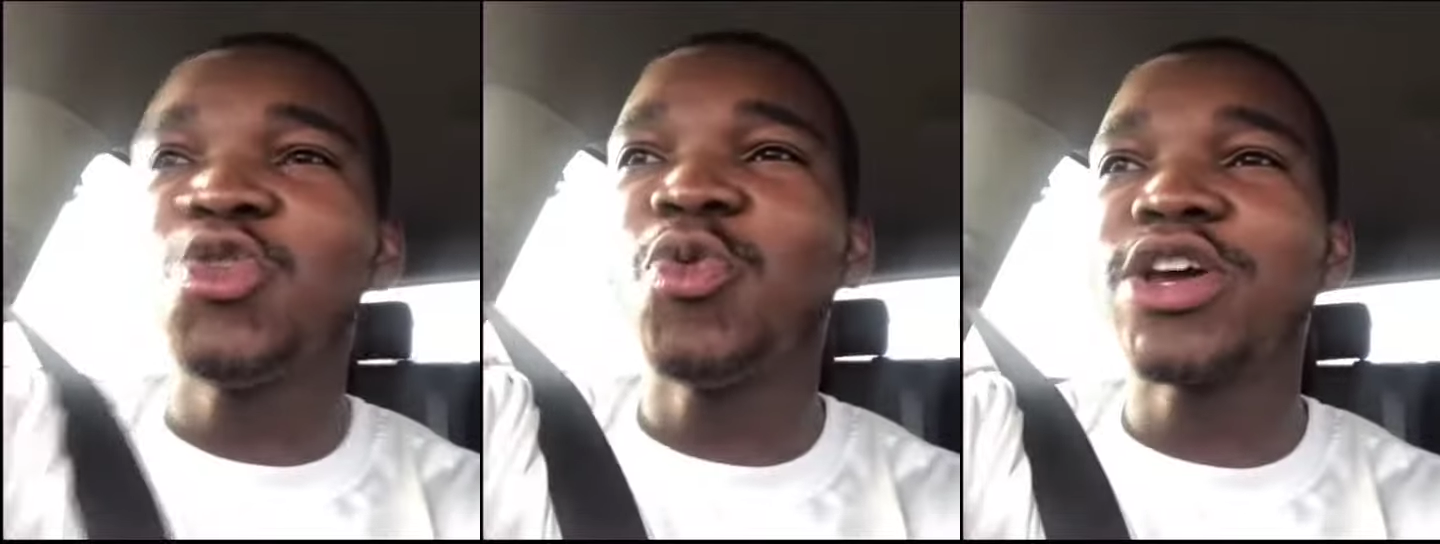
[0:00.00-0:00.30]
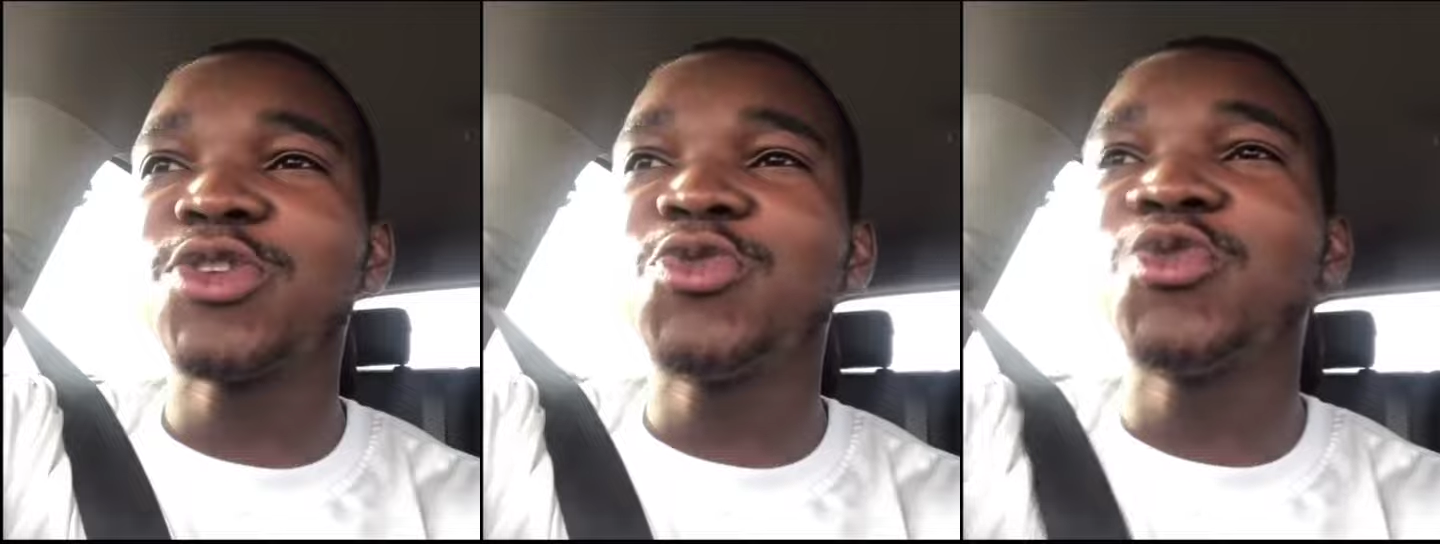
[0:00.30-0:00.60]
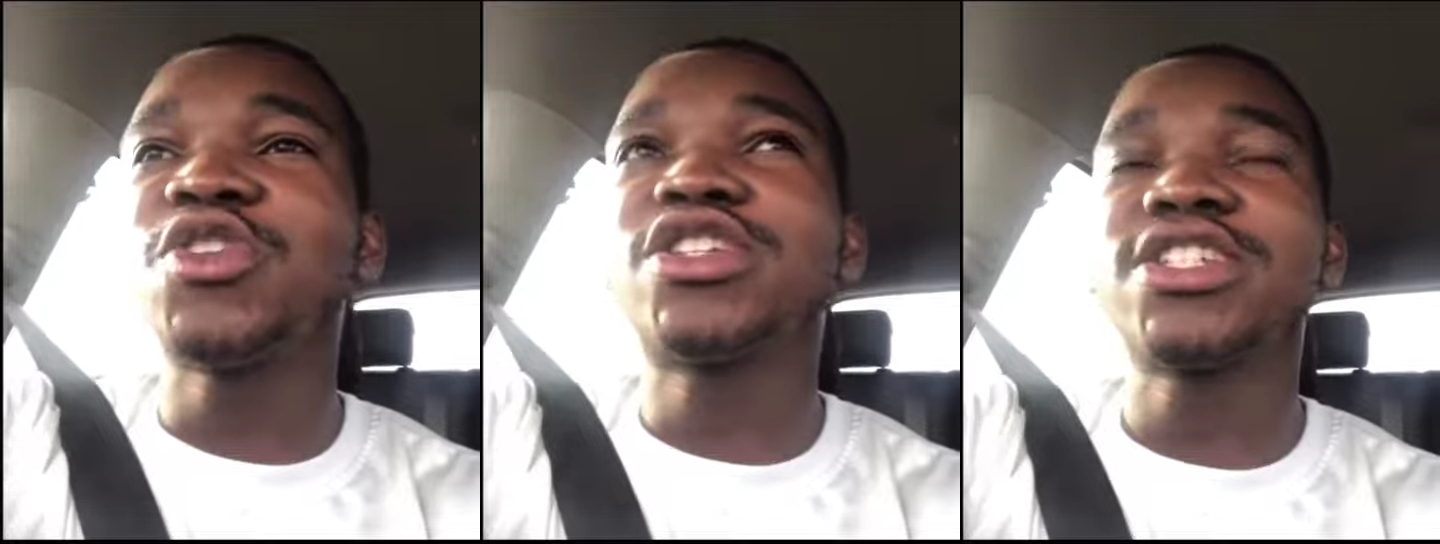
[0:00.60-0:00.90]
do, what it do,
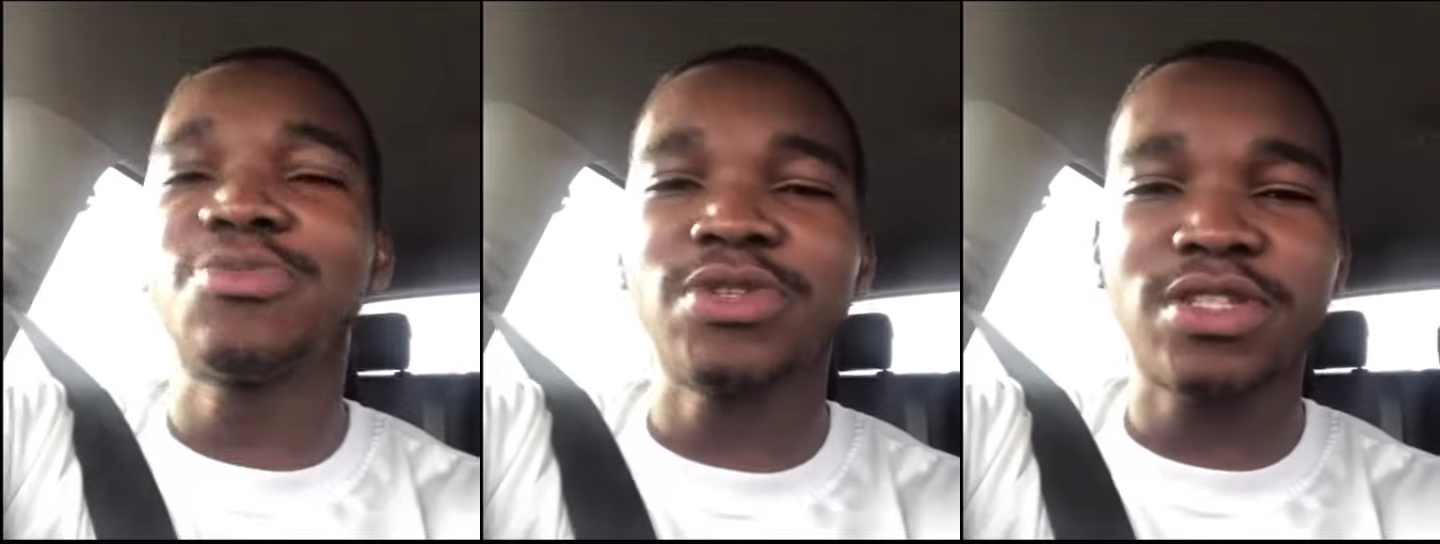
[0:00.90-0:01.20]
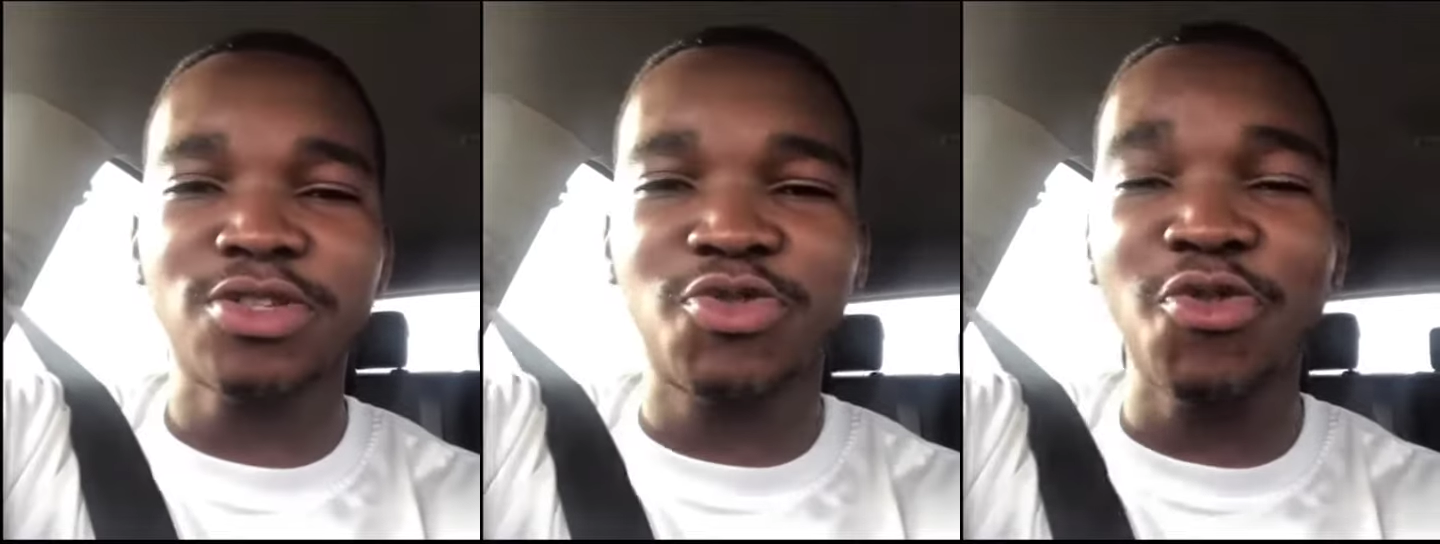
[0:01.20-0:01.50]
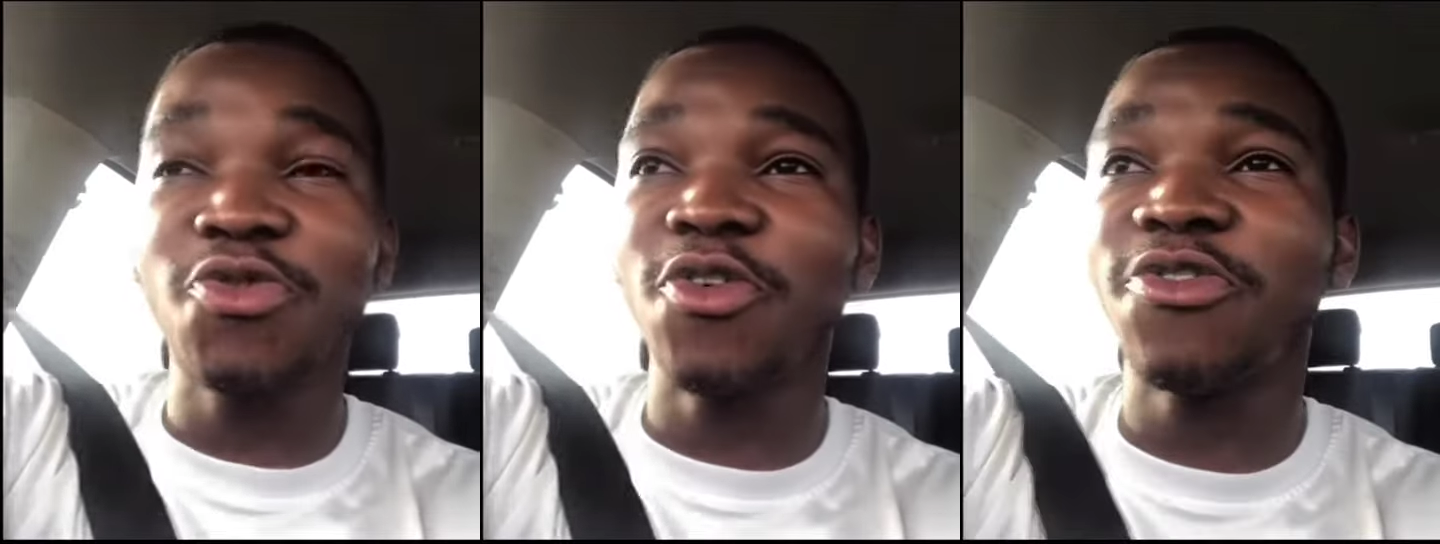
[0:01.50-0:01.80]
this is Mr.
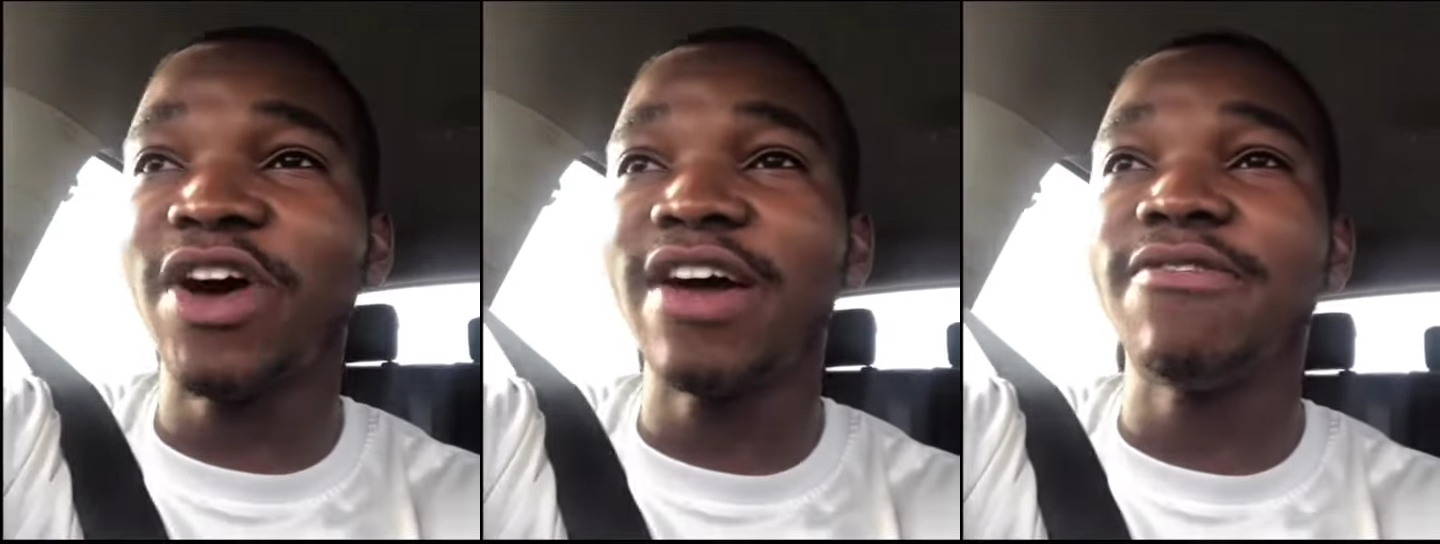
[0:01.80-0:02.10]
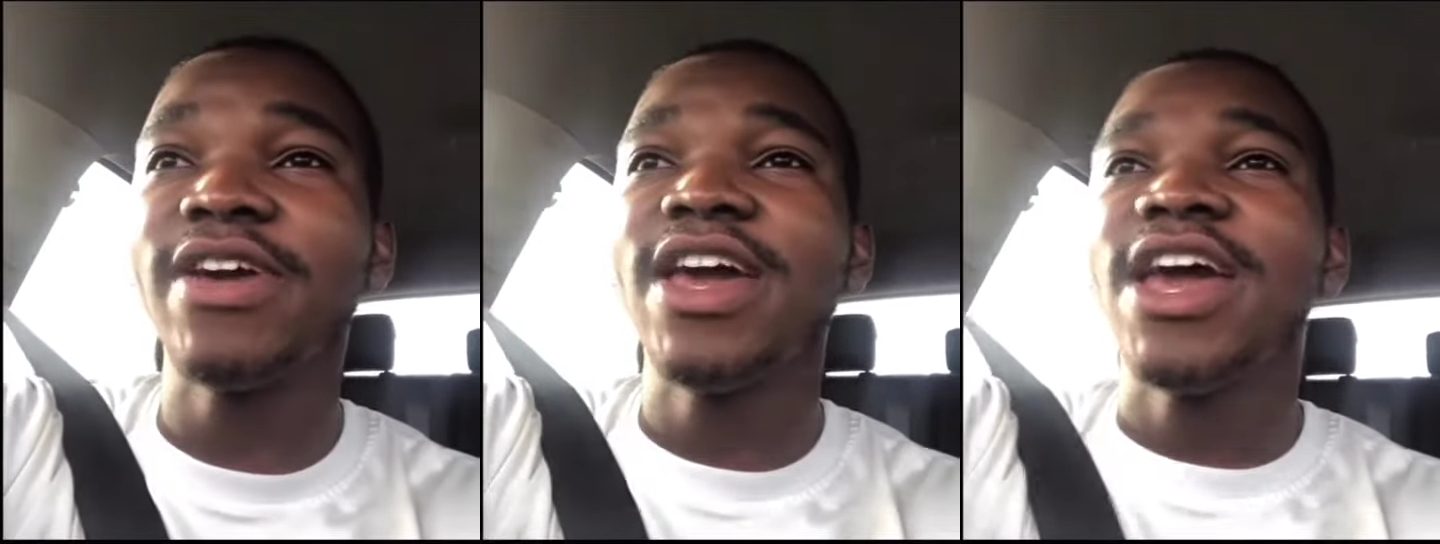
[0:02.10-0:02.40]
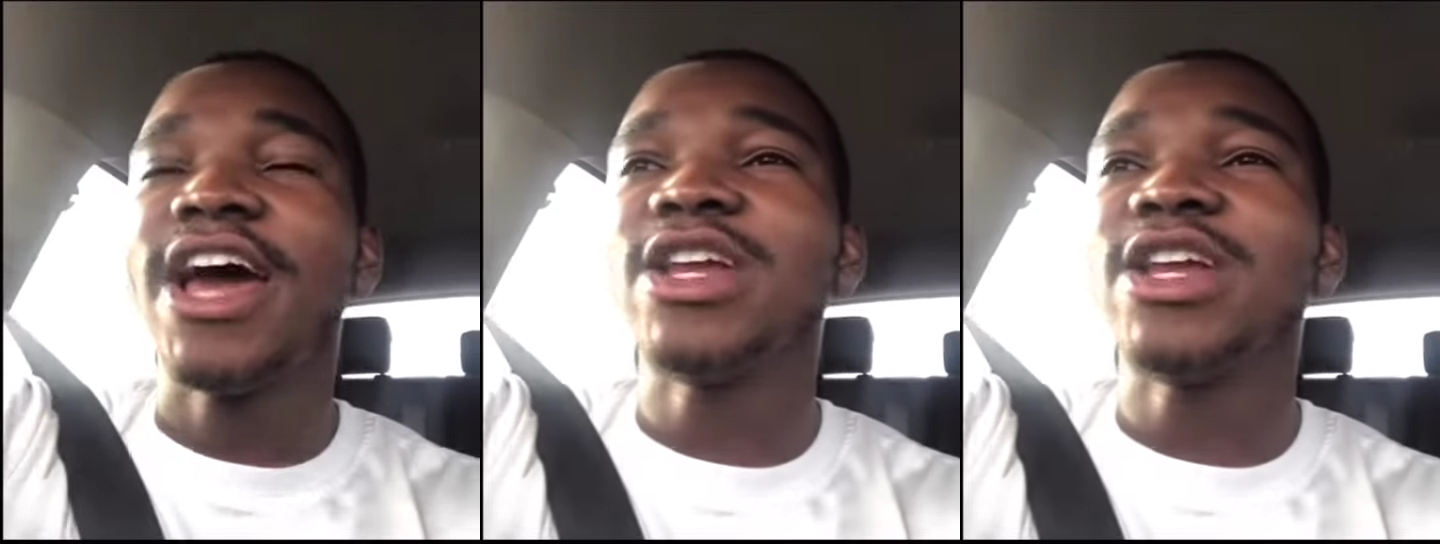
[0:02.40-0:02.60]
245